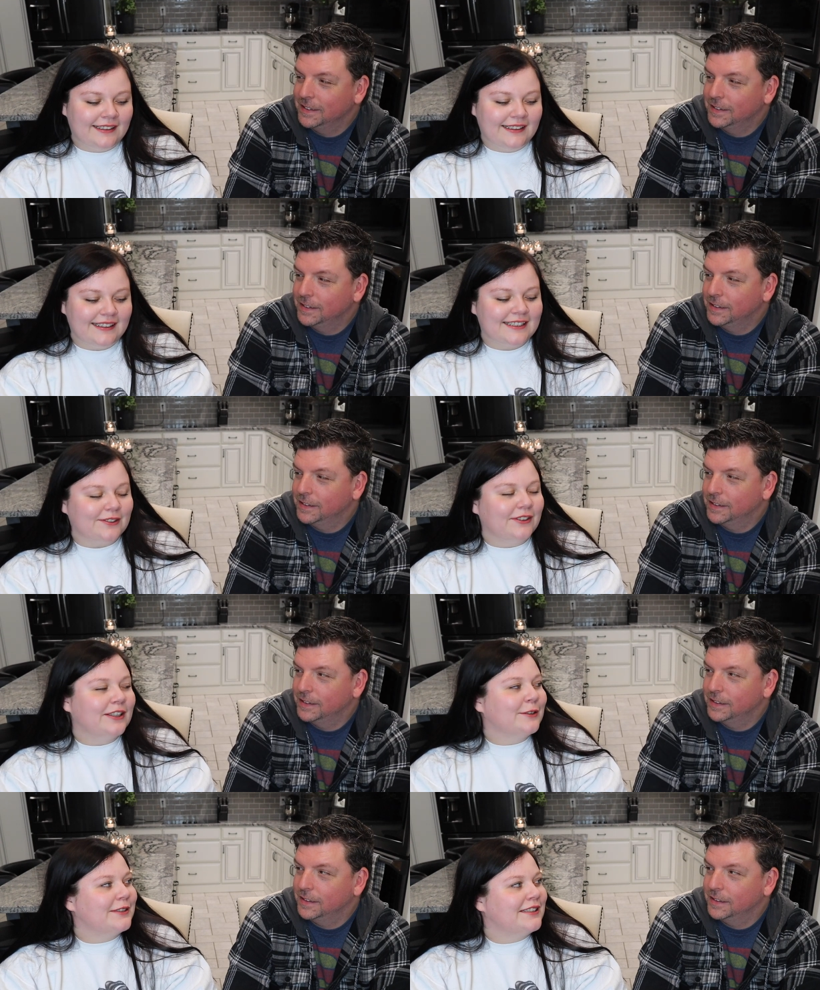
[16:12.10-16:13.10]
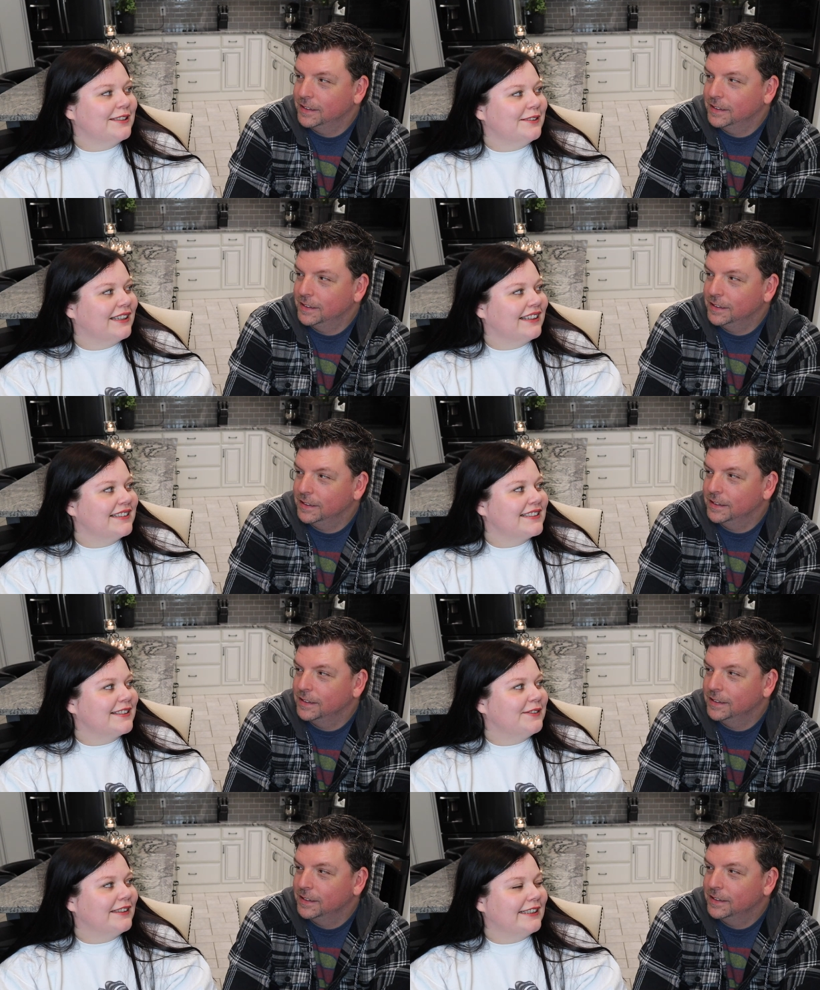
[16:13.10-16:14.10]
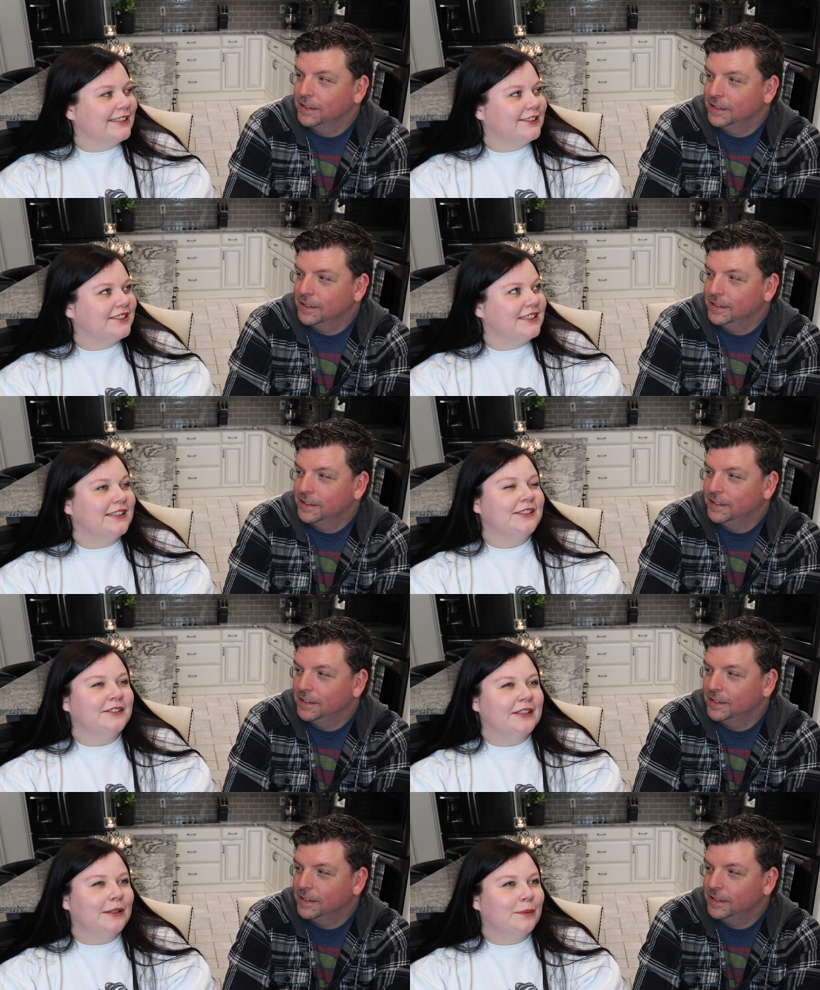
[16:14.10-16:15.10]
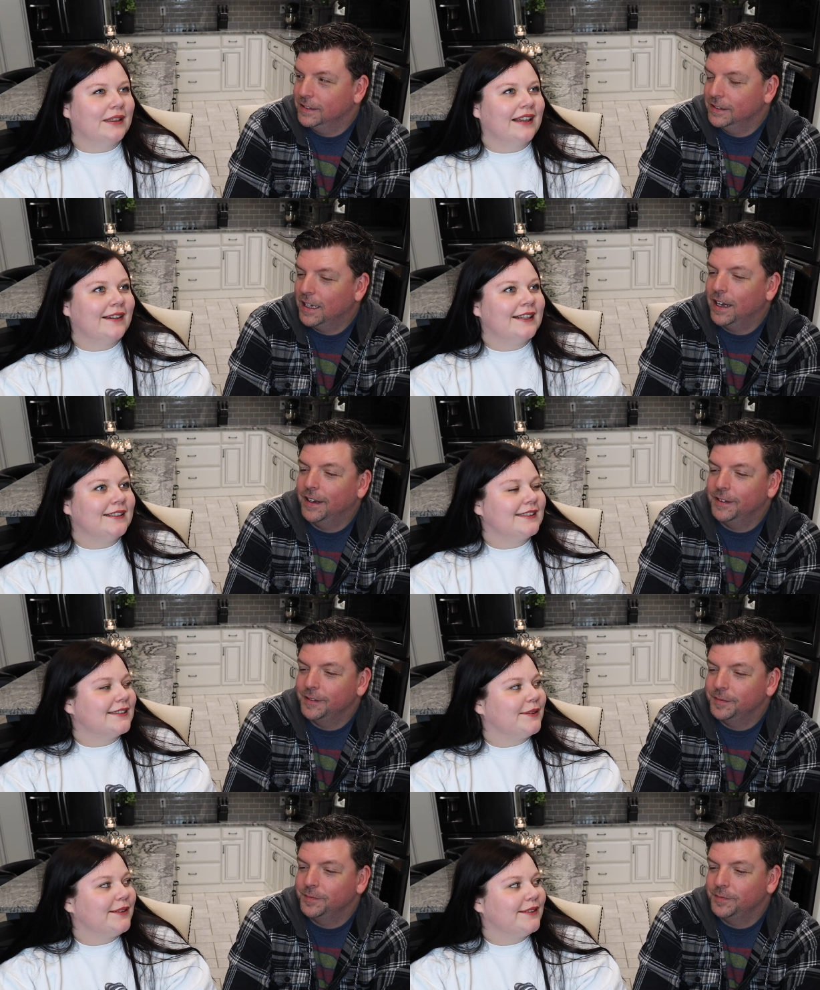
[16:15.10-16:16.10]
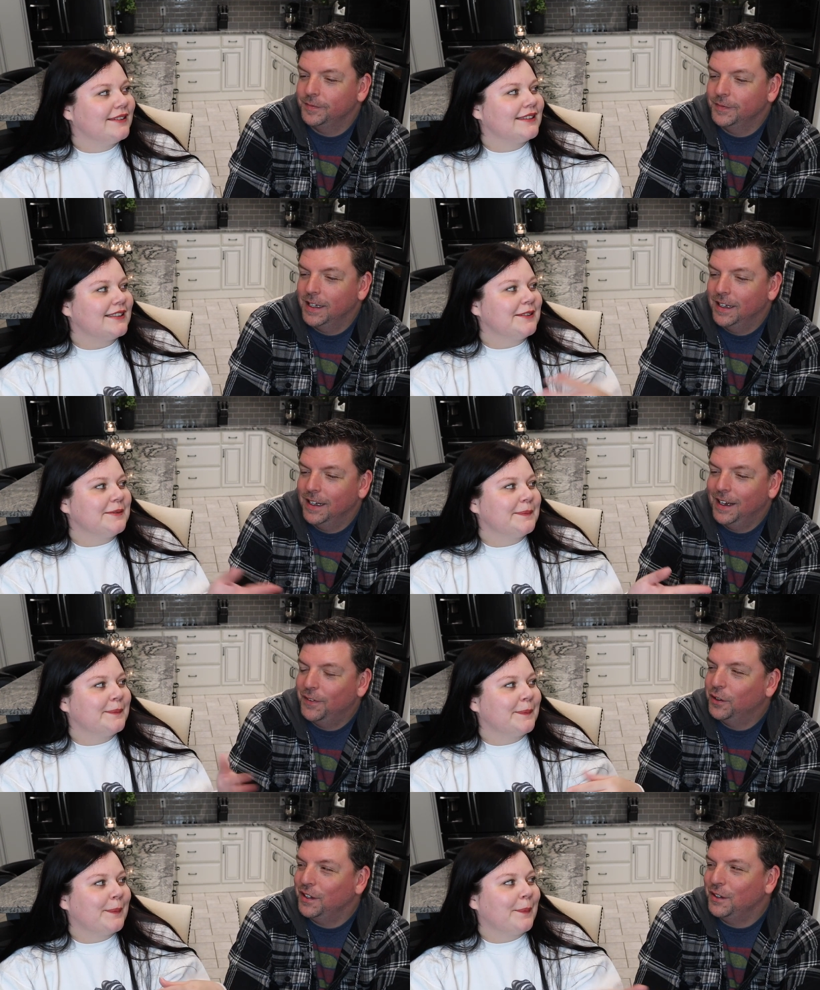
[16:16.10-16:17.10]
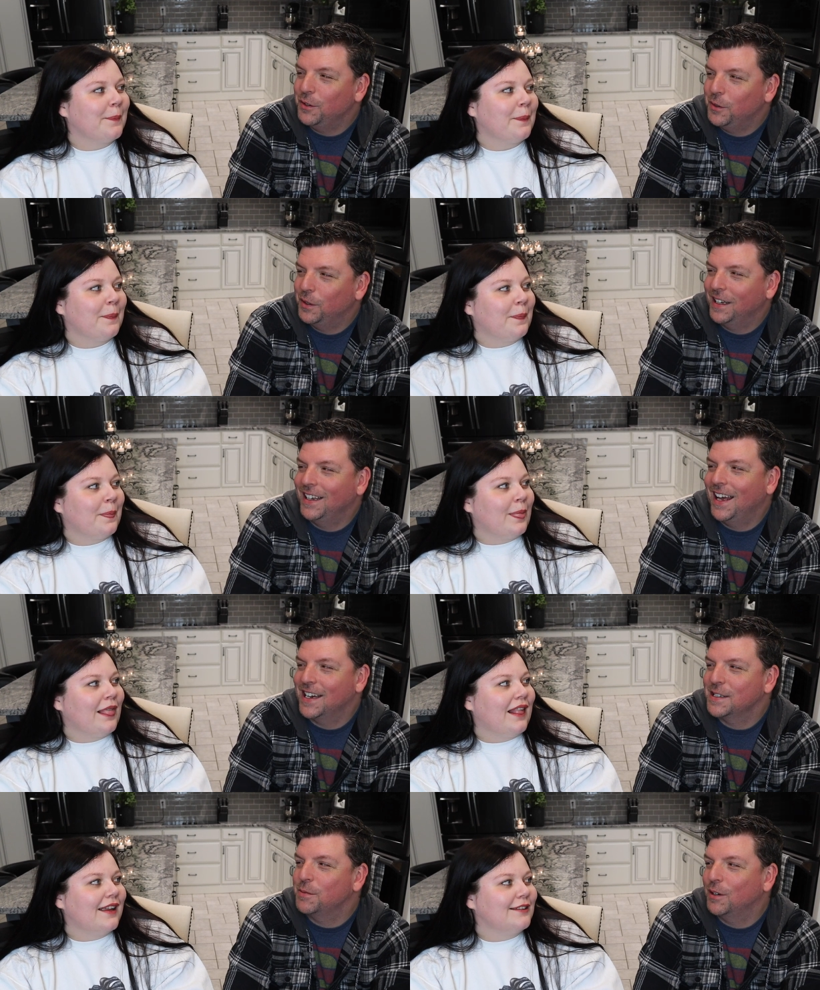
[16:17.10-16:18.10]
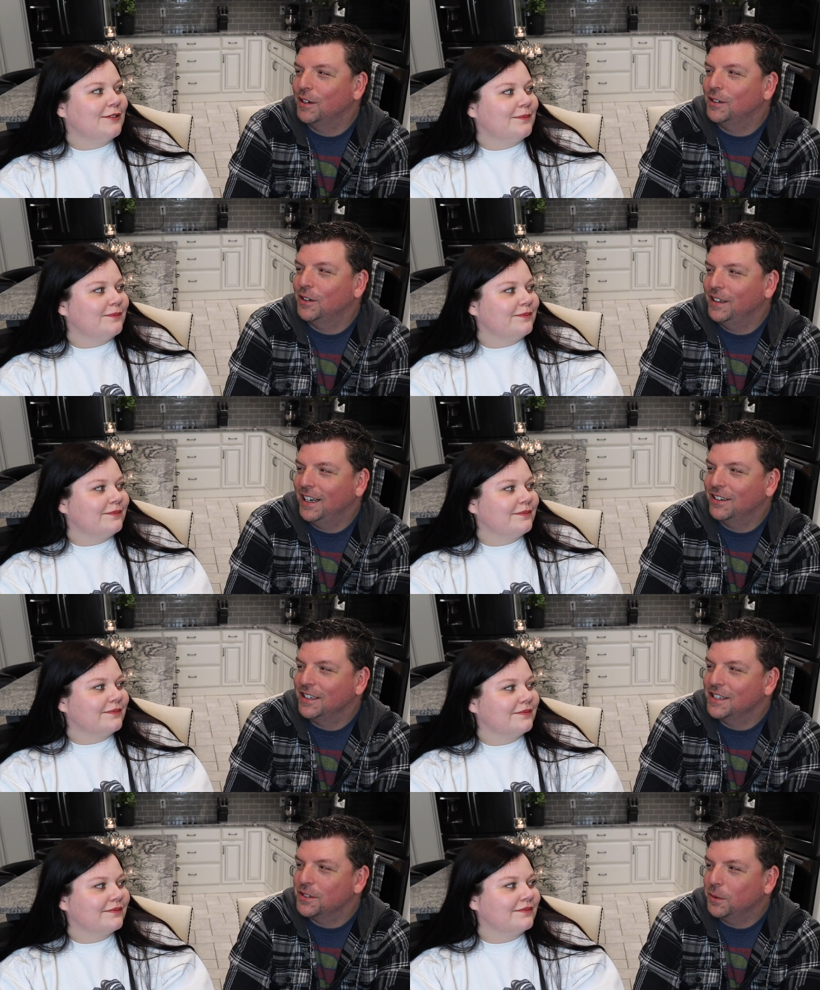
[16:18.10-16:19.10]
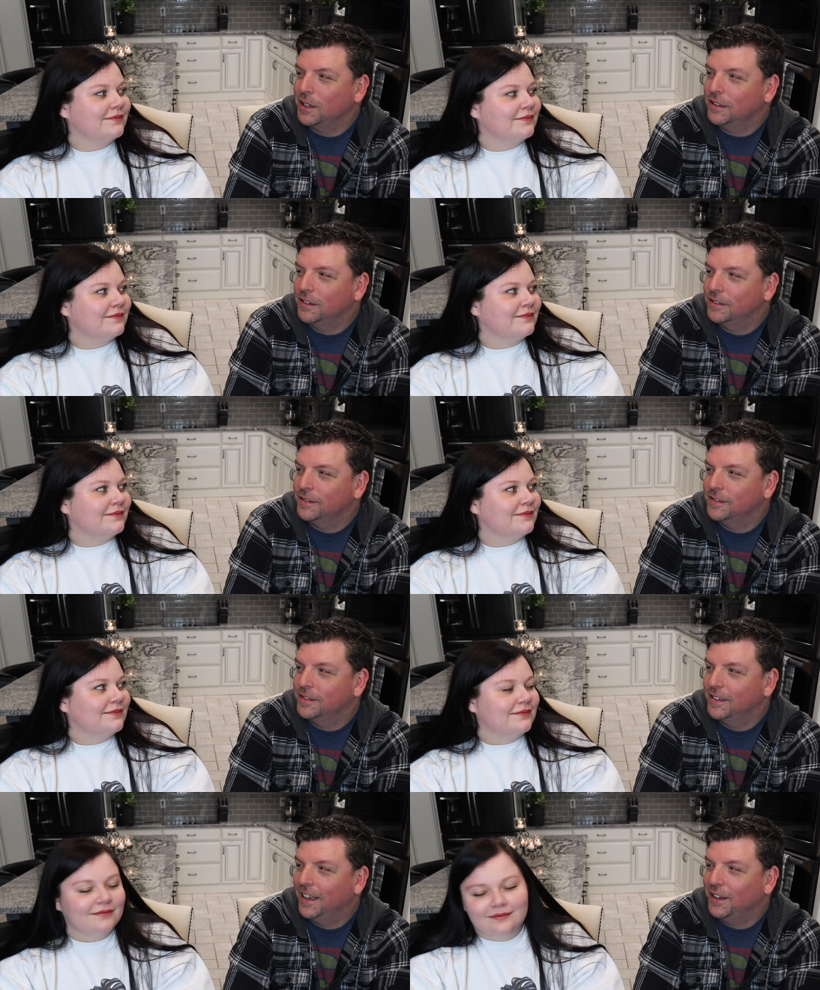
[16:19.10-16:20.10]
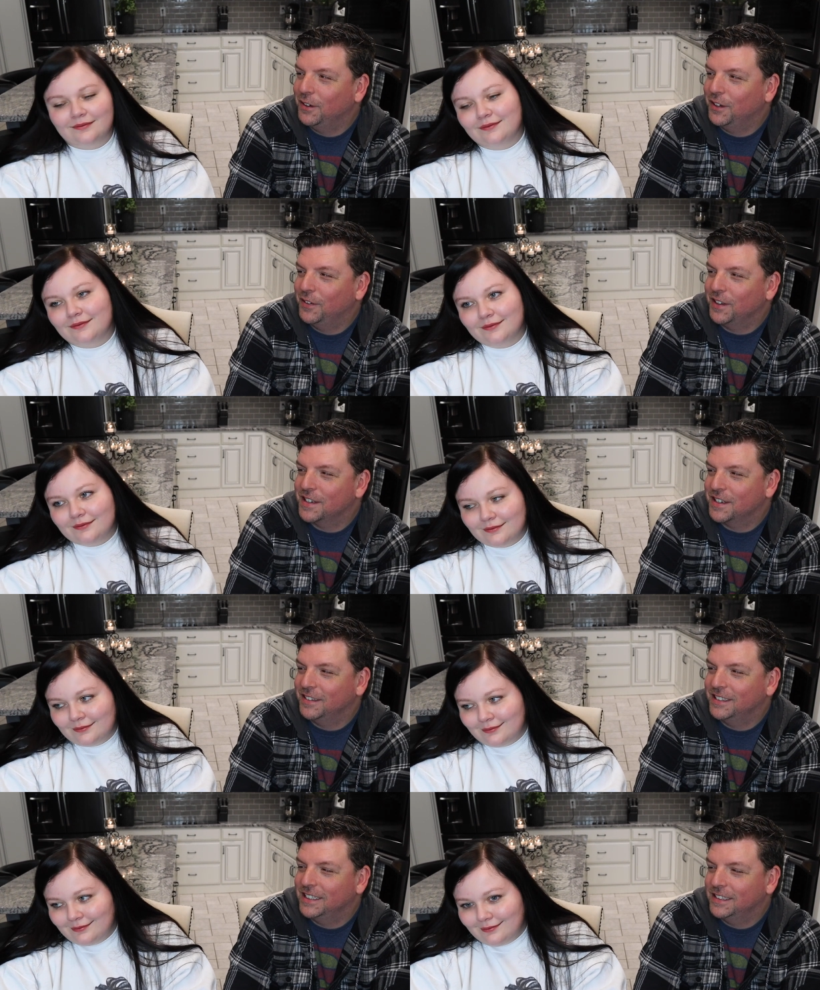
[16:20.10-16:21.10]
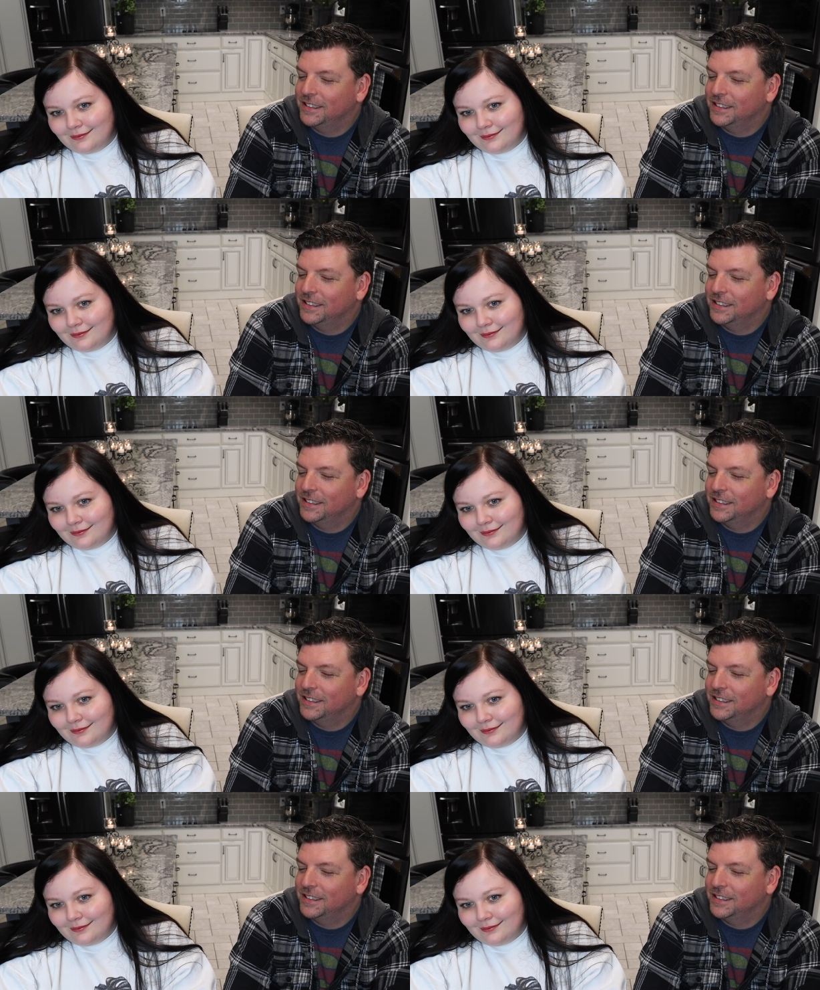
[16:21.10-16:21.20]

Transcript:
Speaker 1: and I think its soil is too dense. The philodendrons didn't do good without airy soil. So.
Speaker 2: If only you knew like an expert on airy soil that you could have consulted.